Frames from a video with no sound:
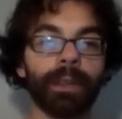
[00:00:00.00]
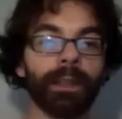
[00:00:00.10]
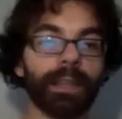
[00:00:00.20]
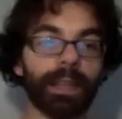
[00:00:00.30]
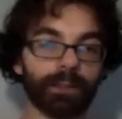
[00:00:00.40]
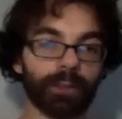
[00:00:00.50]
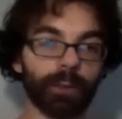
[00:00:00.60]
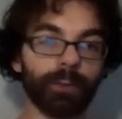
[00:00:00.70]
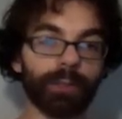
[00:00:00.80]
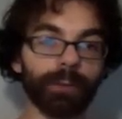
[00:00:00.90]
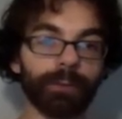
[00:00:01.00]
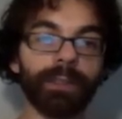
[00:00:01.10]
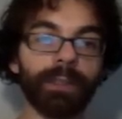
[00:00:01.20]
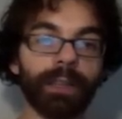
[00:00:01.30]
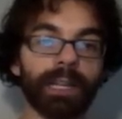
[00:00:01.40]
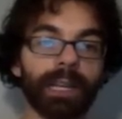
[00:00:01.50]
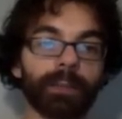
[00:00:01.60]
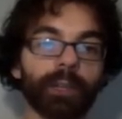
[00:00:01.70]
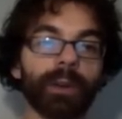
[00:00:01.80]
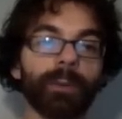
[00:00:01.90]
It has 2 children. I'm
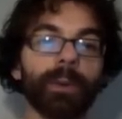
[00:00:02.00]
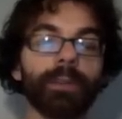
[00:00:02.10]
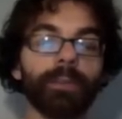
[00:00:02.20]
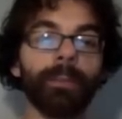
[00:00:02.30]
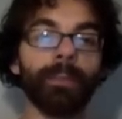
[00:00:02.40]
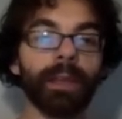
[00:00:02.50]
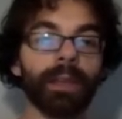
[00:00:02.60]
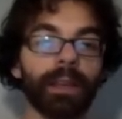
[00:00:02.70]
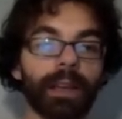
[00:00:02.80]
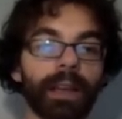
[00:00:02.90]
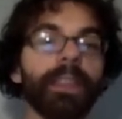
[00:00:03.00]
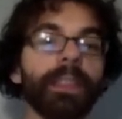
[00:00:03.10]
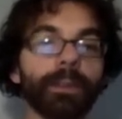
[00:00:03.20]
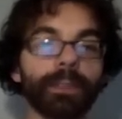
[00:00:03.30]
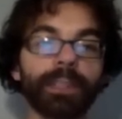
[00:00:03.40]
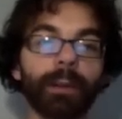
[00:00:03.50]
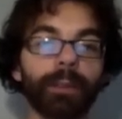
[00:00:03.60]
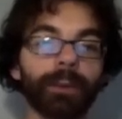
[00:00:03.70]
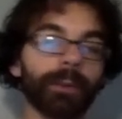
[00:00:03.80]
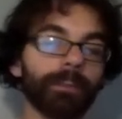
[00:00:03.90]
showing one of them. And then there's some
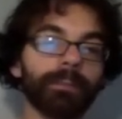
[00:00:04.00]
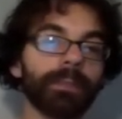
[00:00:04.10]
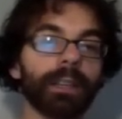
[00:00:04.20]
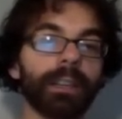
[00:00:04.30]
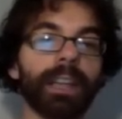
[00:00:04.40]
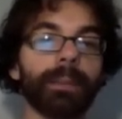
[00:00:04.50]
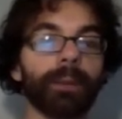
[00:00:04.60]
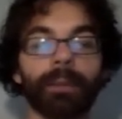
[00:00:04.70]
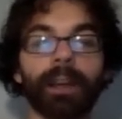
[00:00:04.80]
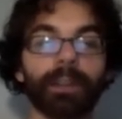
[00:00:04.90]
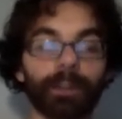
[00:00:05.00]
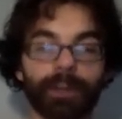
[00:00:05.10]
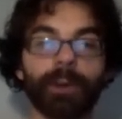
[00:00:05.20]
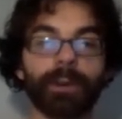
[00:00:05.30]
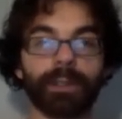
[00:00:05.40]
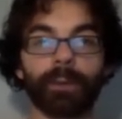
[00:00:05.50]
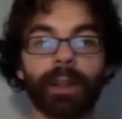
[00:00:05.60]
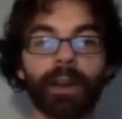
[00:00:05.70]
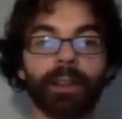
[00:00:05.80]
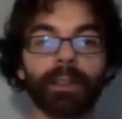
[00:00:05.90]
other neighbor I'm not going to show because I'll
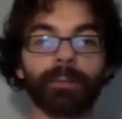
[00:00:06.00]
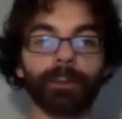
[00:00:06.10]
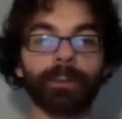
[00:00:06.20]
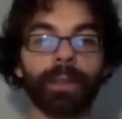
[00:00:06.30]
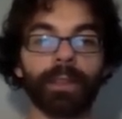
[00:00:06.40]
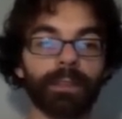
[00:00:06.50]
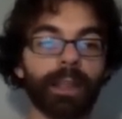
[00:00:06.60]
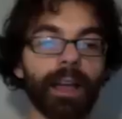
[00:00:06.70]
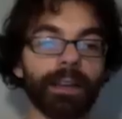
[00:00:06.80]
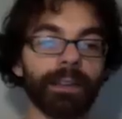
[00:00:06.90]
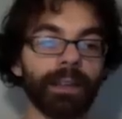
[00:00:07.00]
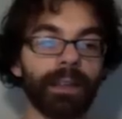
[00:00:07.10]
run out of room on the slide.